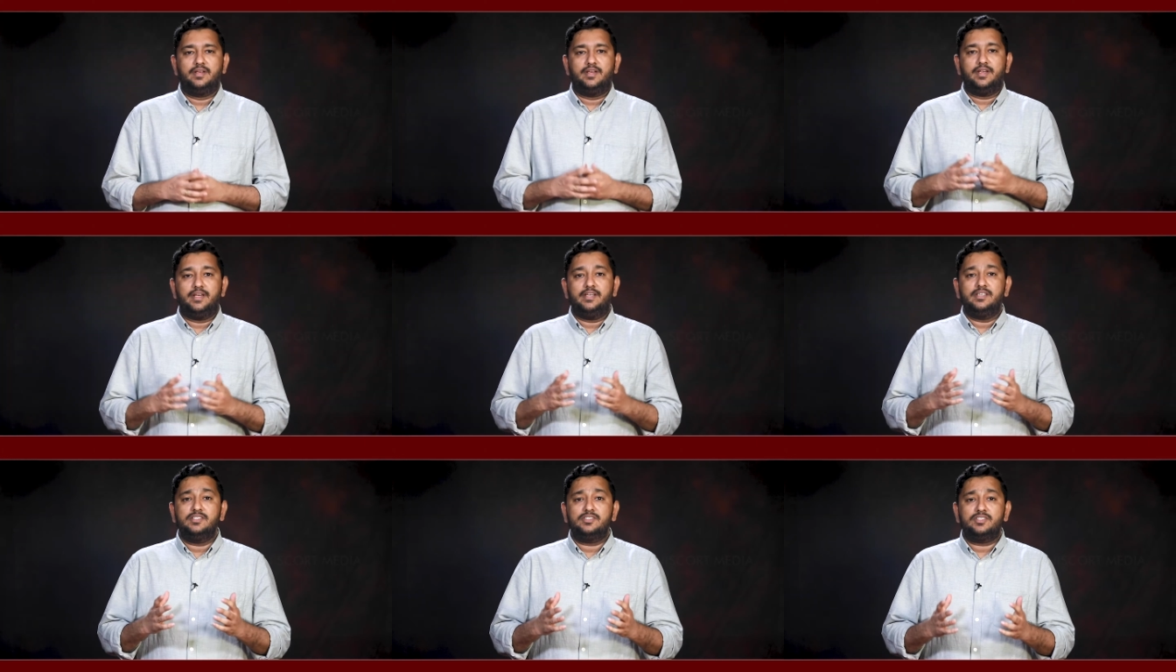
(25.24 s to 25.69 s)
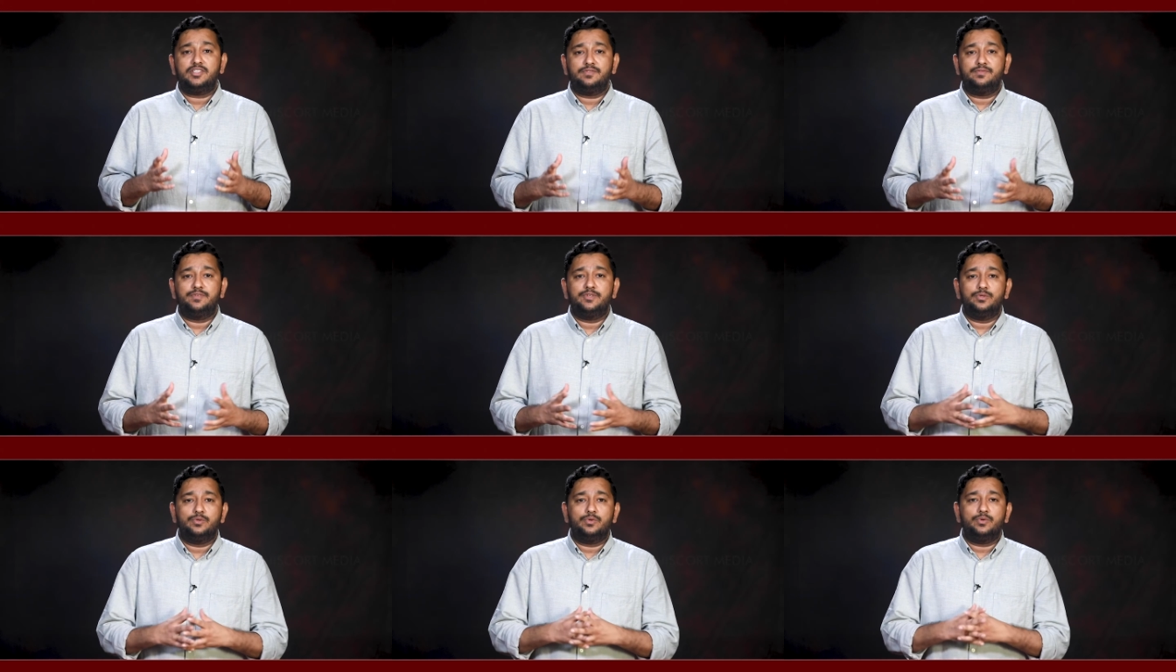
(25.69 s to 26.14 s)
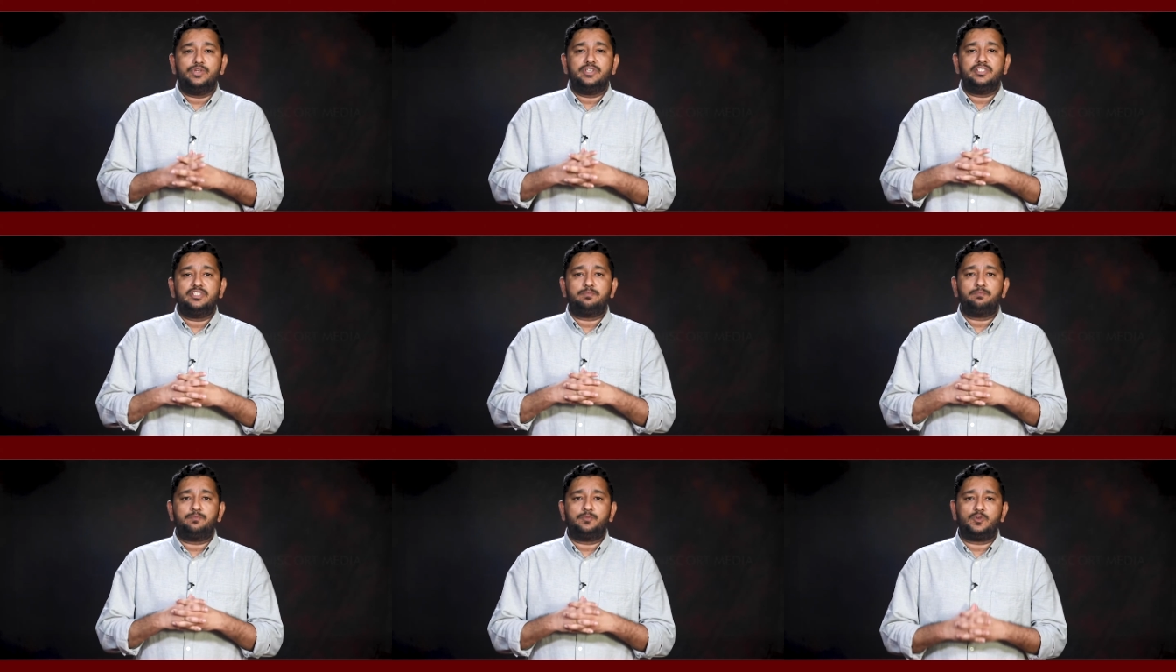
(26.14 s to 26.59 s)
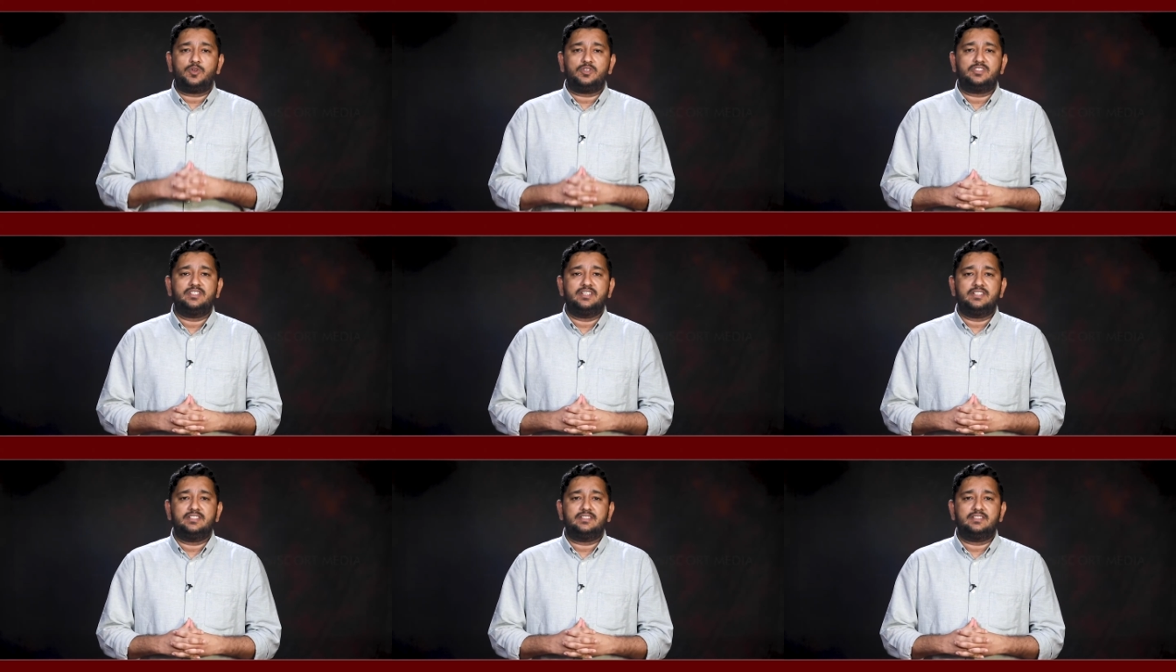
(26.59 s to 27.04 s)
Interview is a
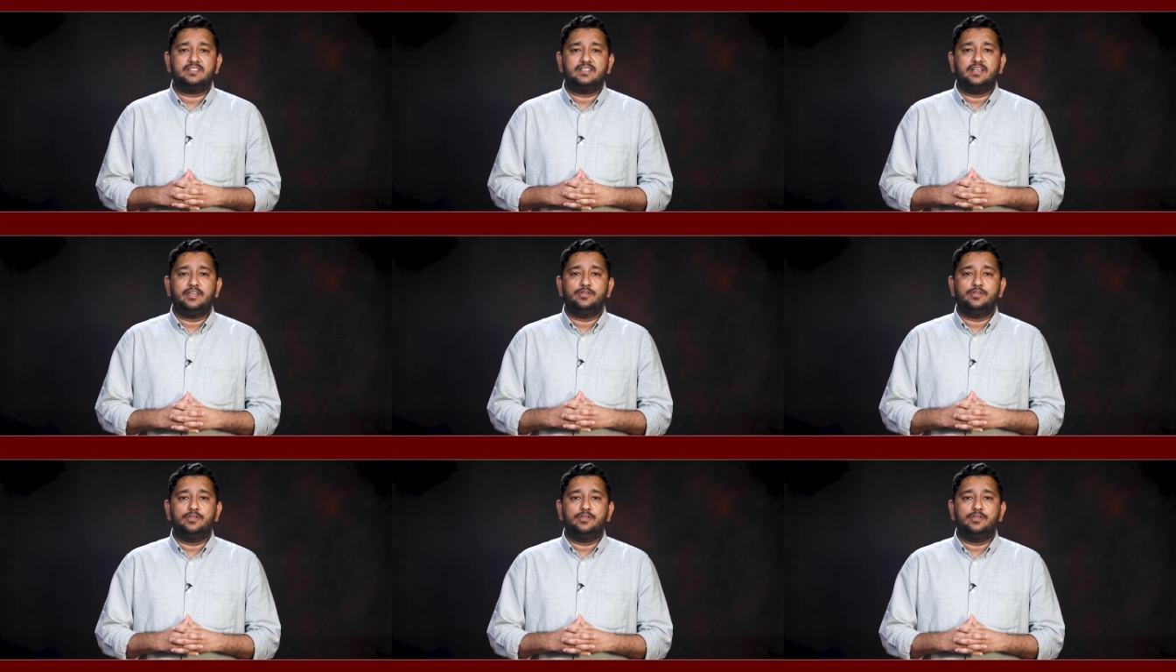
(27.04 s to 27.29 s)
process